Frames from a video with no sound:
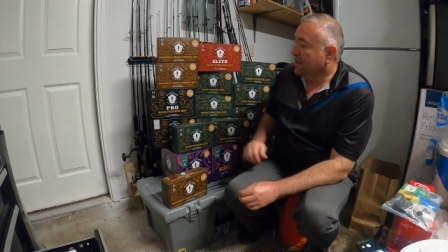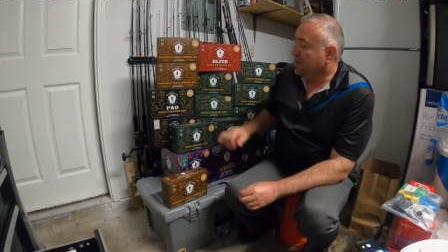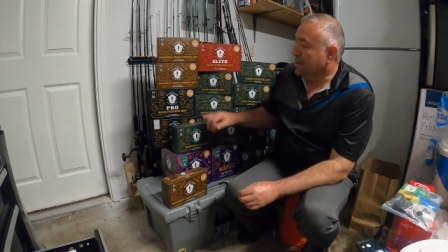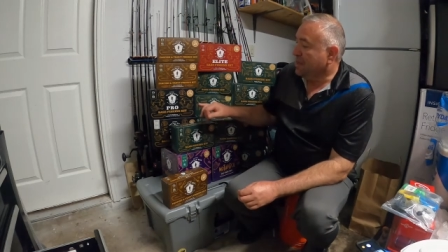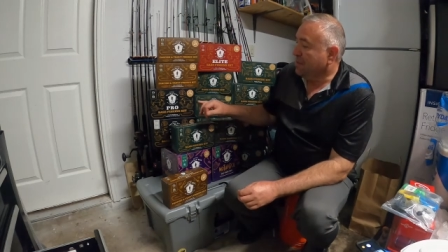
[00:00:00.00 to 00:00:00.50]

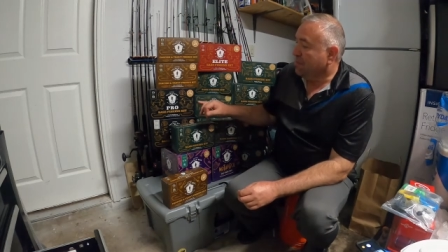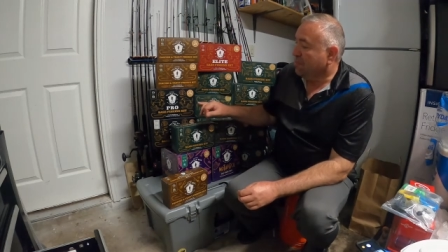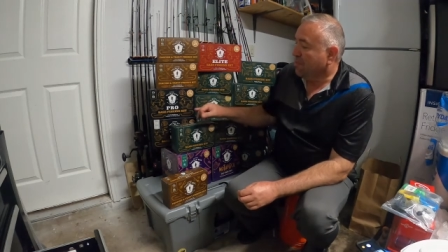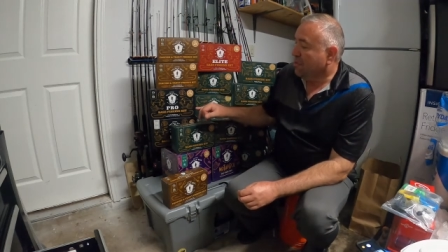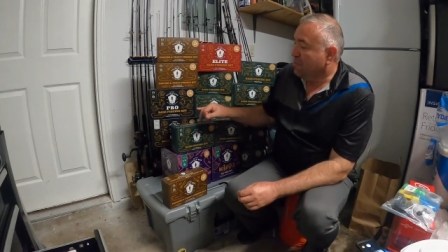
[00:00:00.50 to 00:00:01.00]
The
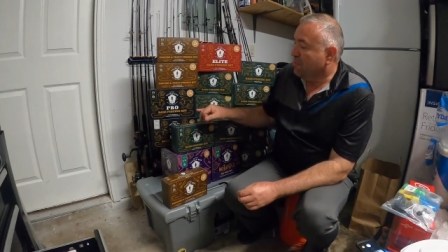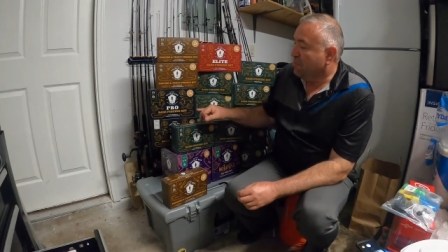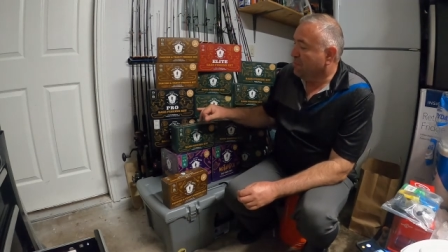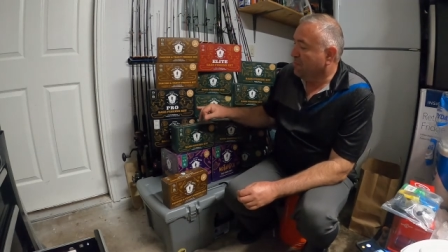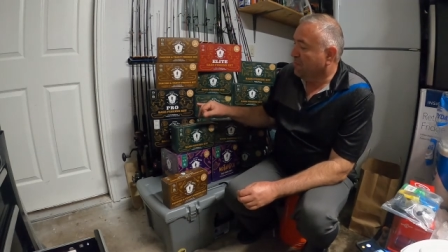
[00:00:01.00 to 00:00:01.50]
Pro
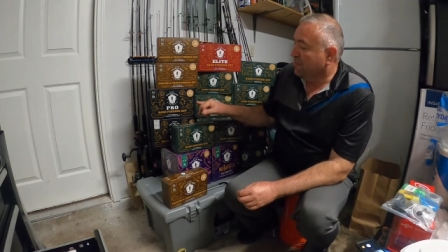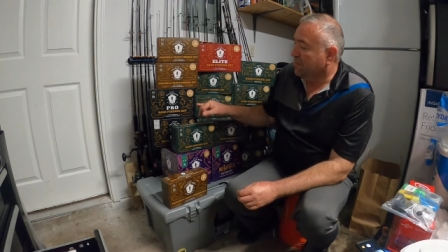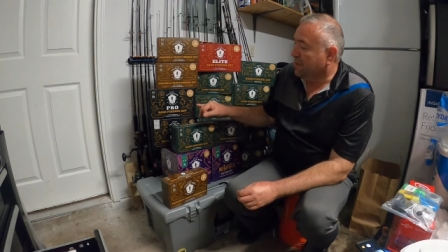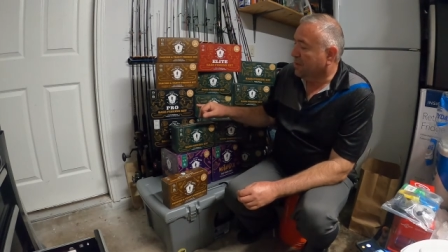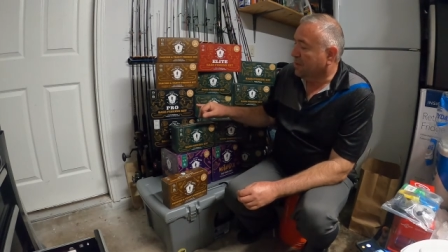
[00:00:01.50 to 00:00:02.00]

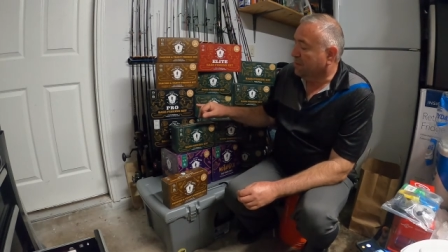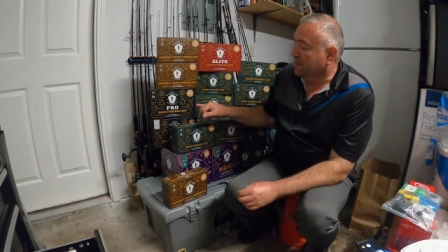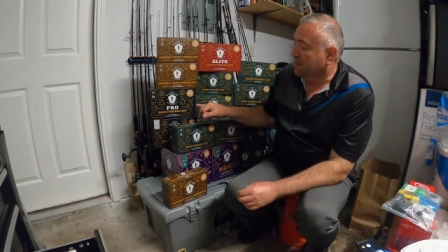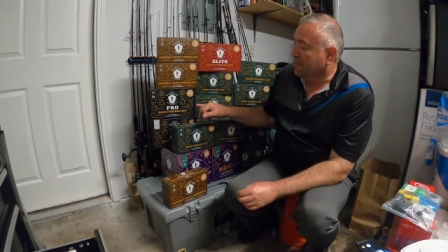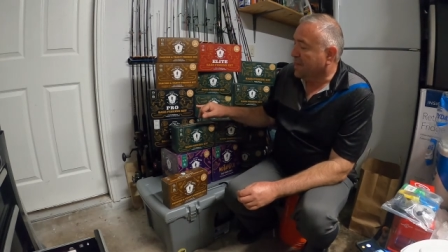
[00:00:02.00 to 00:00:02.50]

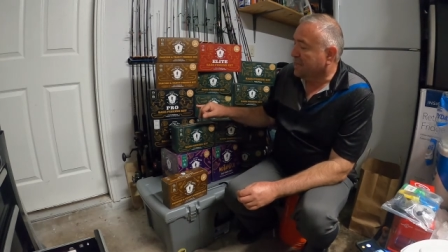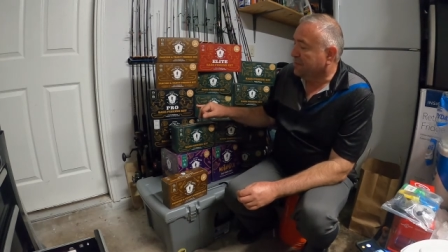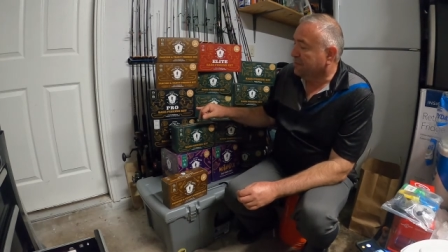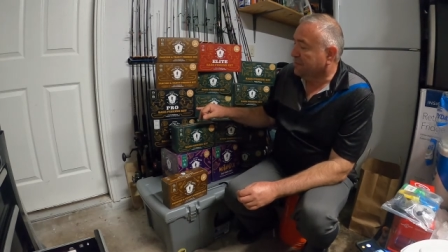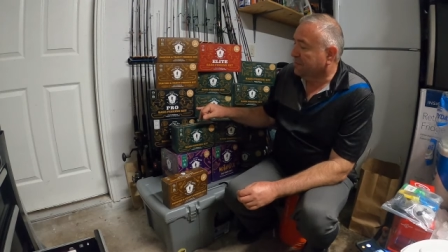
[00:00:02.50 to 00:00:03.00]
Bass